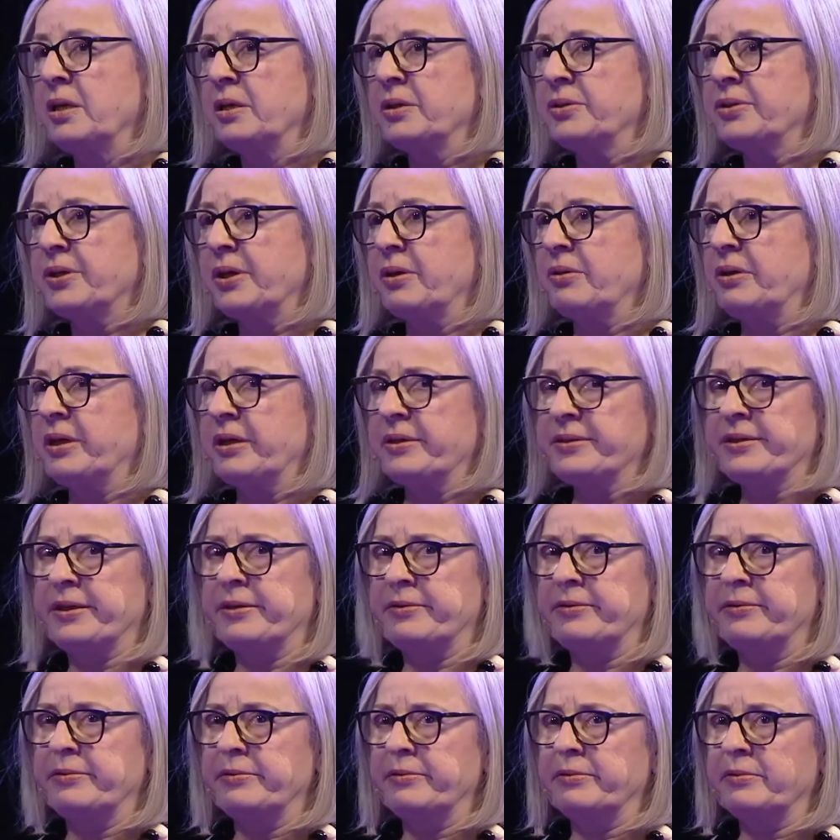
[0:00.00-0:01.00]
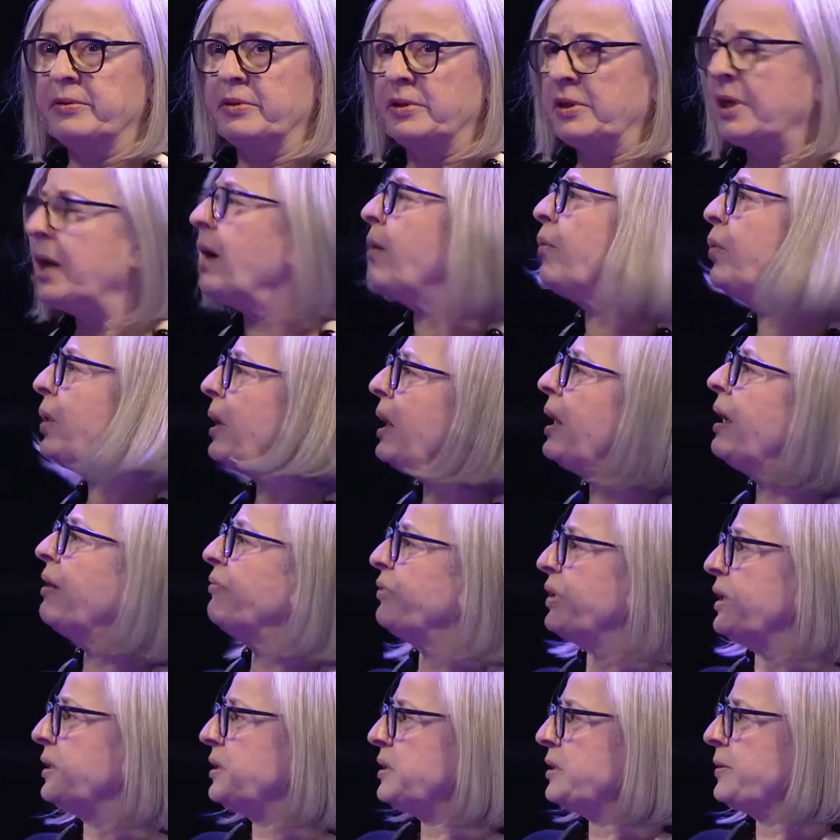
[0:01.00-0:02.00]
So they said, yeah, we'll
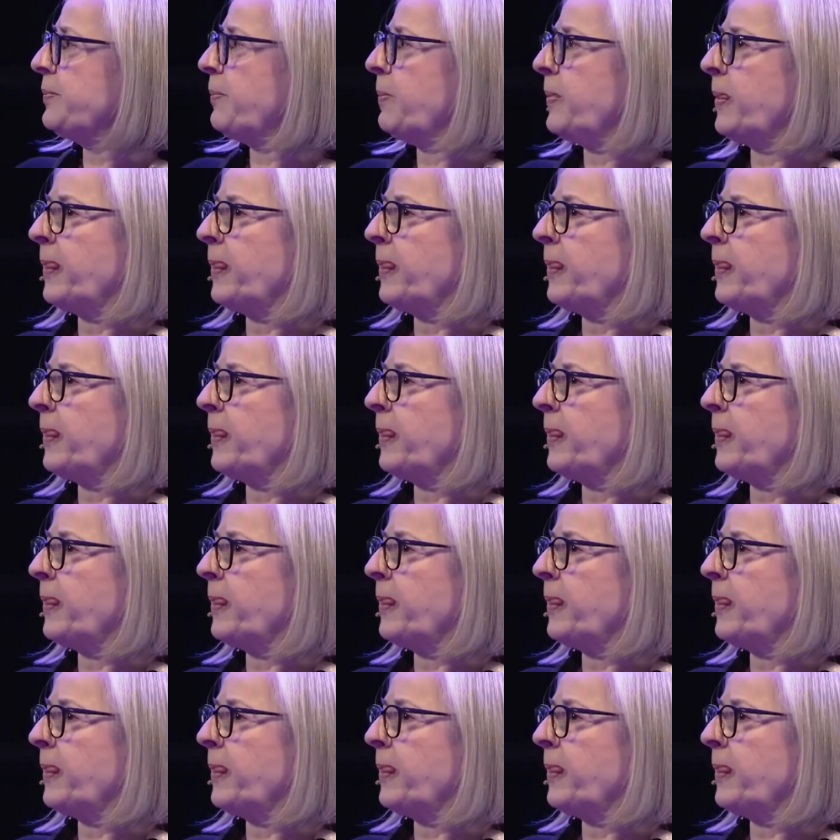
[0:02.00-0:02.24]
have it.